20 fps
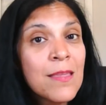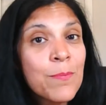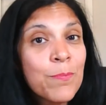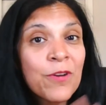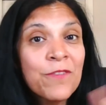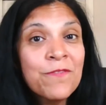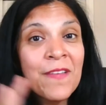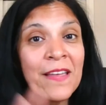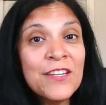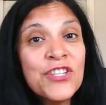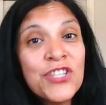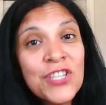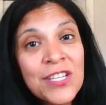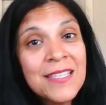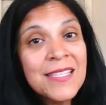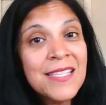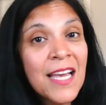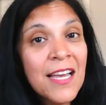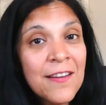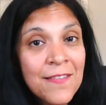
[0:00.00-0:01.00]
the
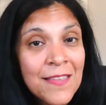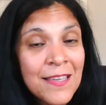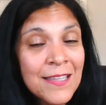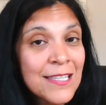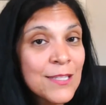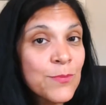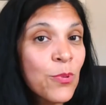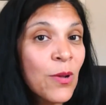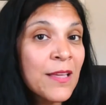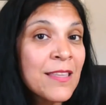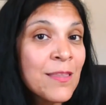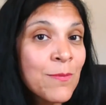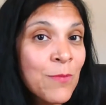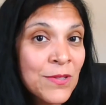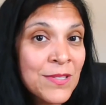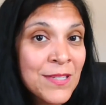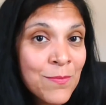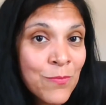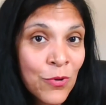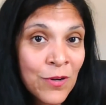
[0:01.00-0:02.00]
prevention side of this is probably the
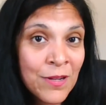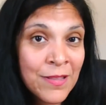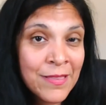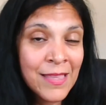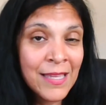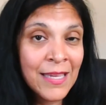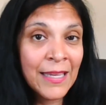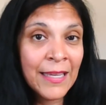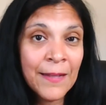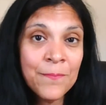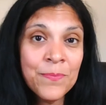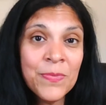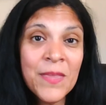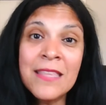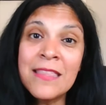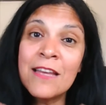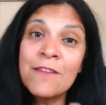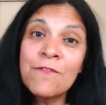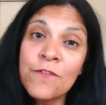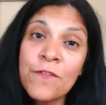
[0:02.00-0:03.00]
most important thing.
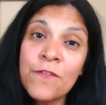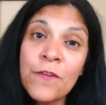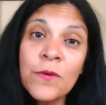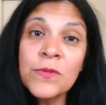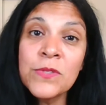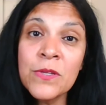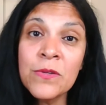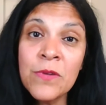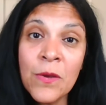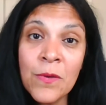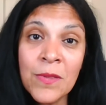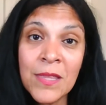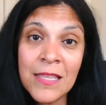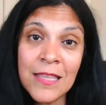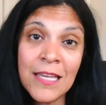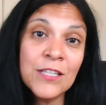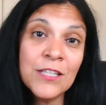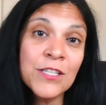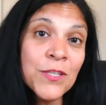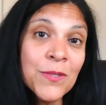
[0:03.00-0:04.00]
And then for folks who know
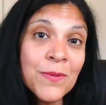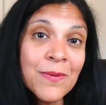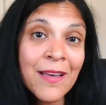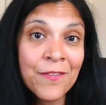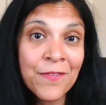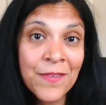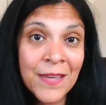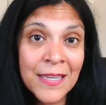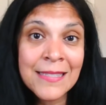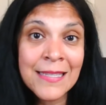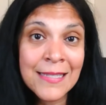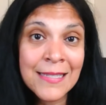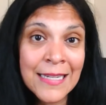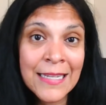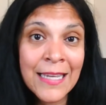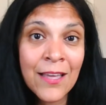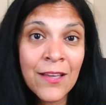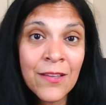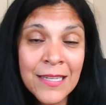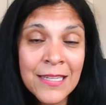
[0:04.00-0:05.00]
that they do have
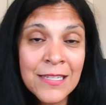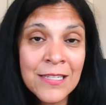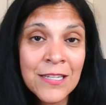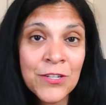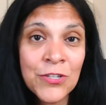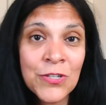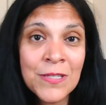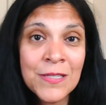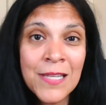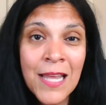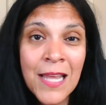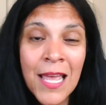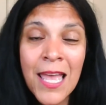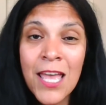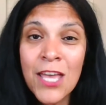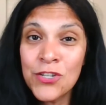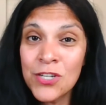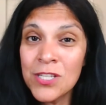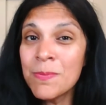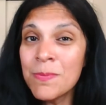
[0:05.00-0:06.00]
existing health conditions,
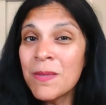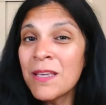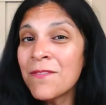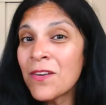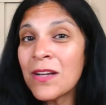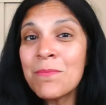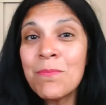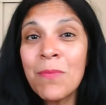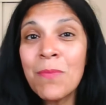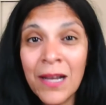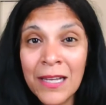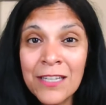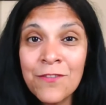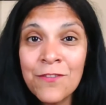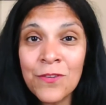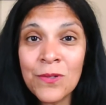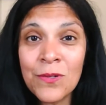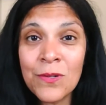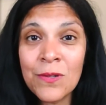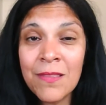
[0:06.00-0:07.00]
just being very
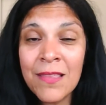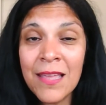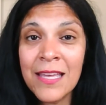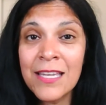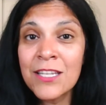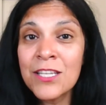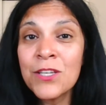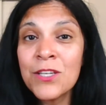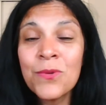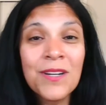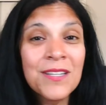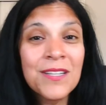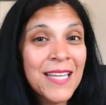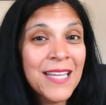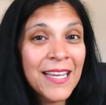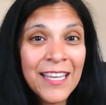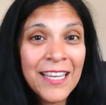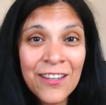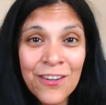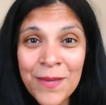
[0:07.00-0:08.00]
mindful that you are
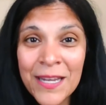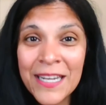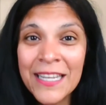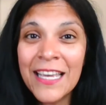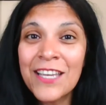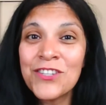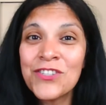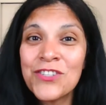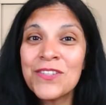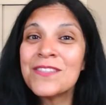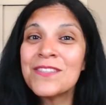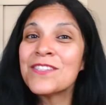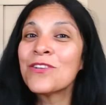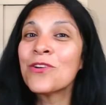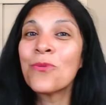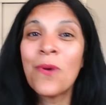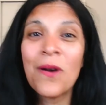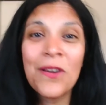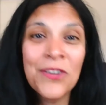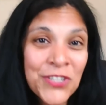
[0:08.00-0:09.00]
taking your medications,
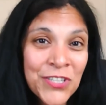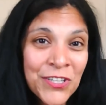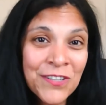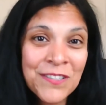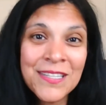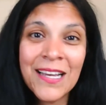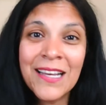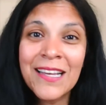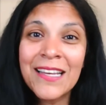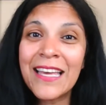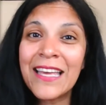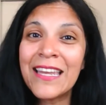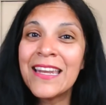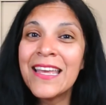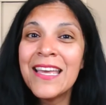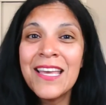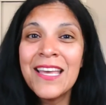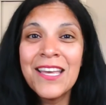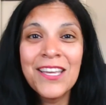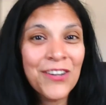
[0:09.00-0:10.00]
you're watching your diet,
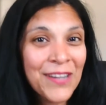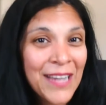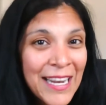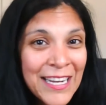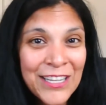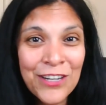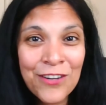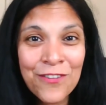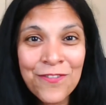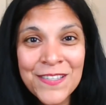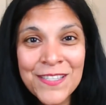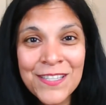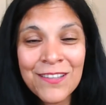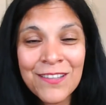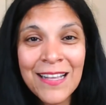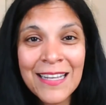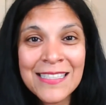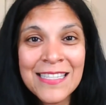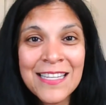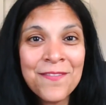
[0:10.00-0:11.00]
you're getting your
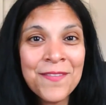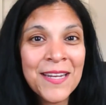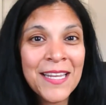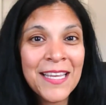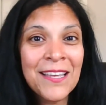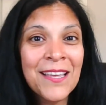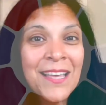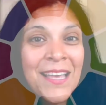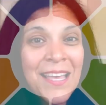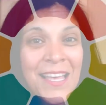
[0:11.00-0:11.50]
physical activity.